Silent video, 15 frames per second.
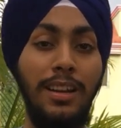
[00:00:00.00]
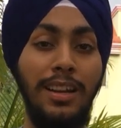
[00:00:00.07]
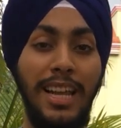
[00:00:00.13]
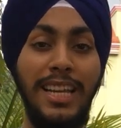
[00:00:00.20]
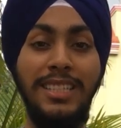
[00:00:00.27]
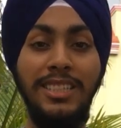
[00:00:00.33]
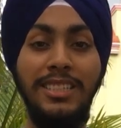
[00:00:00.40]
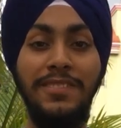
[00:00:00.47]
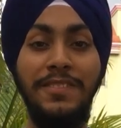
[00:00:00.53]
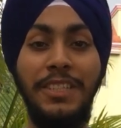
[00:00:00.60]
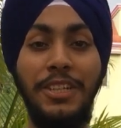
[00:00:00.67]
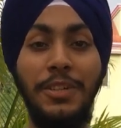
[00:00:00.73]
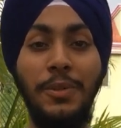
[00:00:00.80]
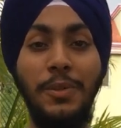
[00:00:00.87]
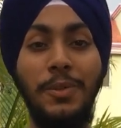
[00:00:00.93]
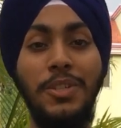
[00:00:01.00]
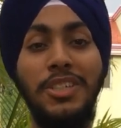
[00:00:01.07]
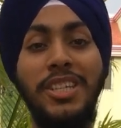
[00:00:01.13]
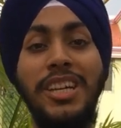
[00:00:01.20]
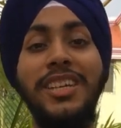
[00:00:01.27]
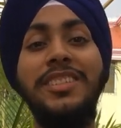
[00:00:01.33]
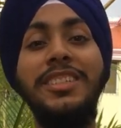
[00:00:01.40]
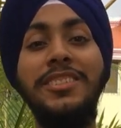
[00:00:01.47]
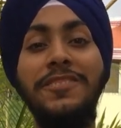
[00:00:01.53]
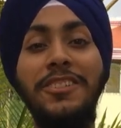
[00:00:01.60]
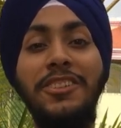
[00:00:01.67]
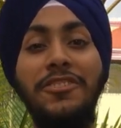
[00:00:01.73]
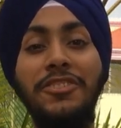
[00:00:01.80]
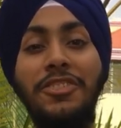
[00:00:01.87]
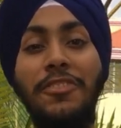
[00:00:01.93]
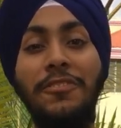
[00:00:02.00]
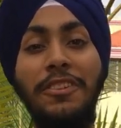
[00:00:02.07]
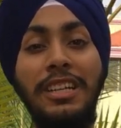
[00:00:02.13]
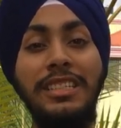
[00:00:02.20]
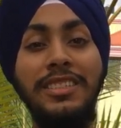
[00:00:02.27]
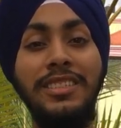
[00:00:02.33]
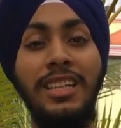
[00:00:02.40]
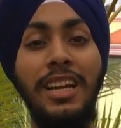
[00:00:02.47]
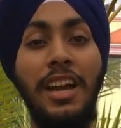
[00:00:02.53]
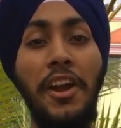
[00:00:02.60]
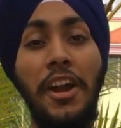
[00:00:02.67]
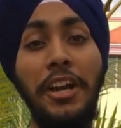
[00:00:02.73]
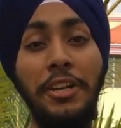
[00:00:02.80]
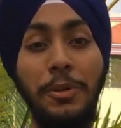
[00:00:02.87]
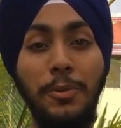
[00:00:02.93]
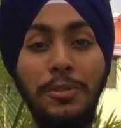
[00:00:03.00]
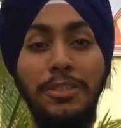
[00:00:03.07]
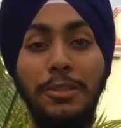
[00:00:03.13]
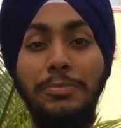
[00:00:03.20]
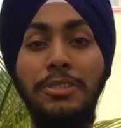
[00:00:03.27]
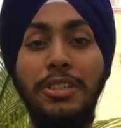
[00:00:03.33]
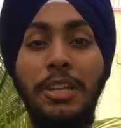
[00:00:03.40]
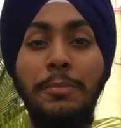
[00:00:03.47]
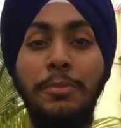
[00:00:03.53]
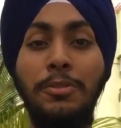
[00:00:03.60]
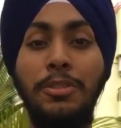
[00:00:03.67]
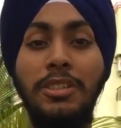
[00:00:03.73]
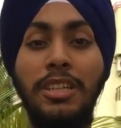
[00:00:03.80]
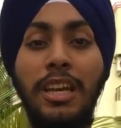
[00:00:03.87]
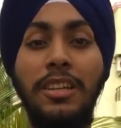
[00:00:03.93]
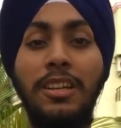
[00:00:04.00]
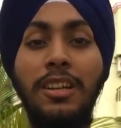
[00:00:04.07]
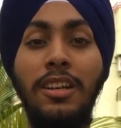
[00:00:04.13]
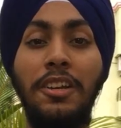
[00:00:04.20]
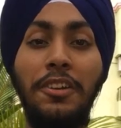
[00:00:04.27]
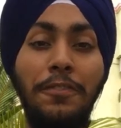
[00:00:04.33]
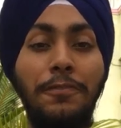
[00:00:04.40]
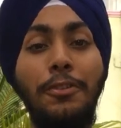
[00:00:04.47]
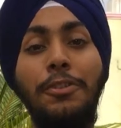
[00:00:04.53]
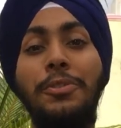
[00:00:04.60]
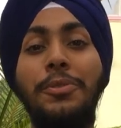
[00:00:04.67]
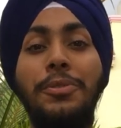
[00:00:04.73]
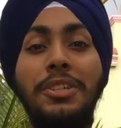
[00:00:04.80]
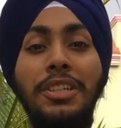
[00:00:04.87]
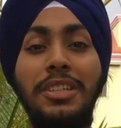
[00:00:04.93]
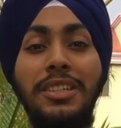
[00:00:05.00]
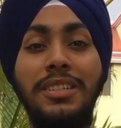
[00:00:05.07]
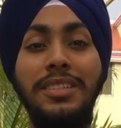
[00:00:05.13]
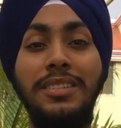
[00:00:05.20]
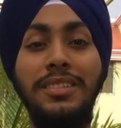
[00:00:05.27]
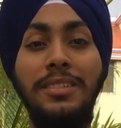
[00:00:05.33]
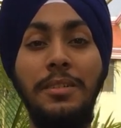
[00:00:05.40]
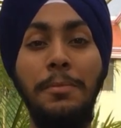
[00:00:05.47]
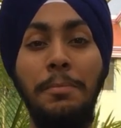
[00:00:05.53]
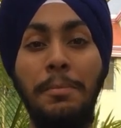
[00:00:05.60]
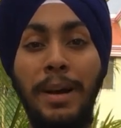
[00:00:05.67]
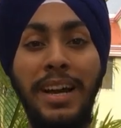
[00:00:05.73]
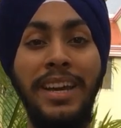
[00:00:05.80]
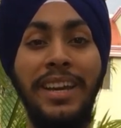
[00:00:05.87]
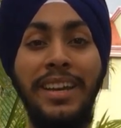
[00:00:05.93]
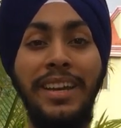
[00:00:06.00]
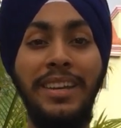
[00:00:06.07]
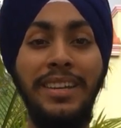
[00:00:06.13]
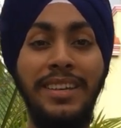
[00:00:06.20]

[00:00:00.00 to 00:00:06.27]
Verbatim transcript: Like this video, share this video with your friends and do subscribe to the channel if you're new here. Bye.